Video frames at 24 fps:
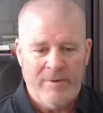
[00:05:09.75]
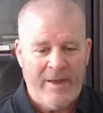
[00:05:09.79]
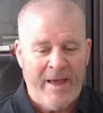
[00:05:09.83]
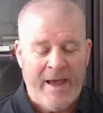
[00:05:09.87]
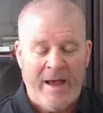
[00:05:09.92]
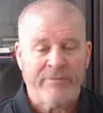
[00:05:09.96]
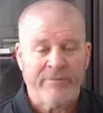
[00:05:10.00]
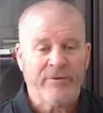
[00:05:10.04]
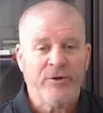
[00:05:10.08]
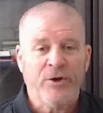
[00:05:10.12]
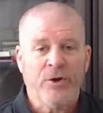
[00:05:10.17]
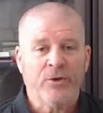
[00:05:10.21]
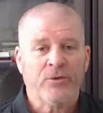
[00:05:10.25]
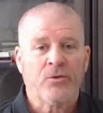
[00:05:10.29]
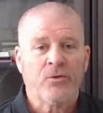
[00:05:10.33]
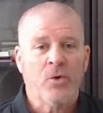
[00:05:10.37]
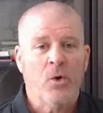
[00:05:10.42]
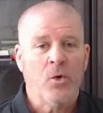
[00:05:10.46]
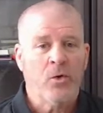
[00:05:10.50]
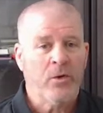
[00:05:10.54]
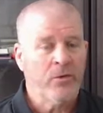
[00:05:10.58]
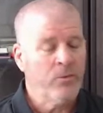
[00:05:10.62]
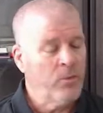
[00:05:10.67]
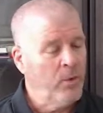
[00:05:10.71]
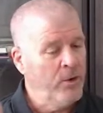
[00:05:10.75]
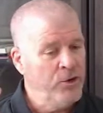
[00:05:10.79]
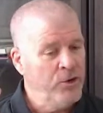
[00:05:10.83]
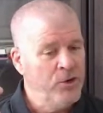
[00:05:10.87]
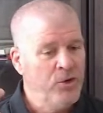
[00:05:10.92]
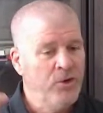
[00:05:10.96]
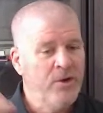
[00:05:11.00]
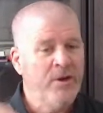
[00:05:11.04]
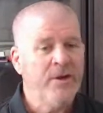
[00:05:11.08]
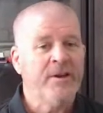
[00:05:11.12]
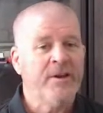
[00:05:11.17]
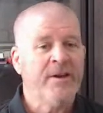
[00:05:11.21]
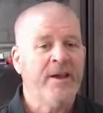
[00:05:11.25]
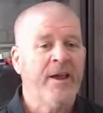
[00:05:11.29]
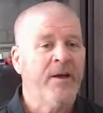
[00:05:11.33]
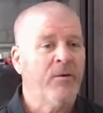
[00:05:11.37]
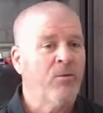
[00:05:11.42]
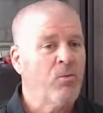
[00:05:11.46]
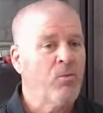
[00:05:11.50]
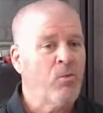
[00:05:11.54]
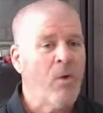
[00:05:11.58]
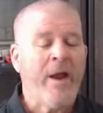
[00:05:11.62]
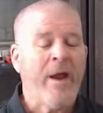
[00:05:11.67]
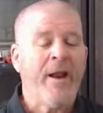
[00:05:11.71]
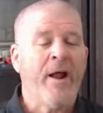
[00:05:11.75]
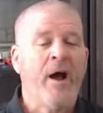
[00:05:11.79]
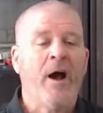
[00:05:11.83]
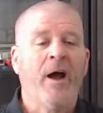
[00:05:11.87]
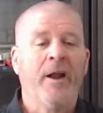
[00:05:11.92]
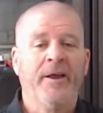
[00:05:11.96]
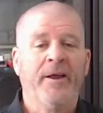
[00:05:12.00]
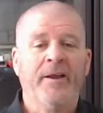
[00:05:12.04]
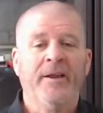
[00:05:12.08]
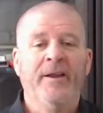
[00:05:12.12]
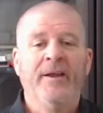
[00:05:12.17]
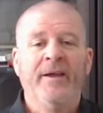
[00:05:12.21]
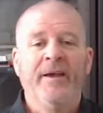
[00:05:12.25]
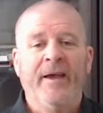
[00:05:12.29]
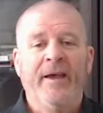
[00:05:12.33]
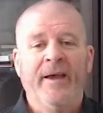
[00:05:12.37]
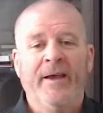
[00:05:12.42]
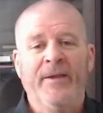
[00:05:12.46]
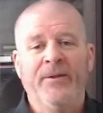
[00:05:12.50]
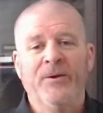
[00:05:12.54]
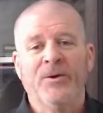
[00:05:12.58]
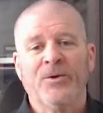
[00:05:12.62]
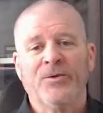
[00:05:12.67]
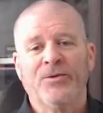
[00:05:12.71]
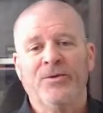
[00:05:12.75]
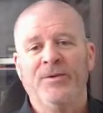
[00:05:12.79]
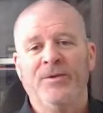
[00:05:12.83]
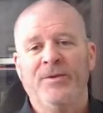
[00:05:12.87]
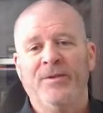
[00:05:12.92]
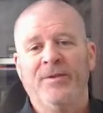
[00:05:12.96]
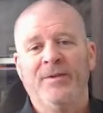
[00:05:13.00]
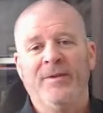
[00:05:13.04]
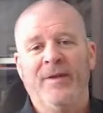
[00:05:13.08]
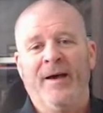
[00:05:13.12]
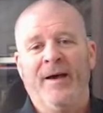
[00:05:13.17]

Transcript: after your stroke is when you need to get right on it. And there's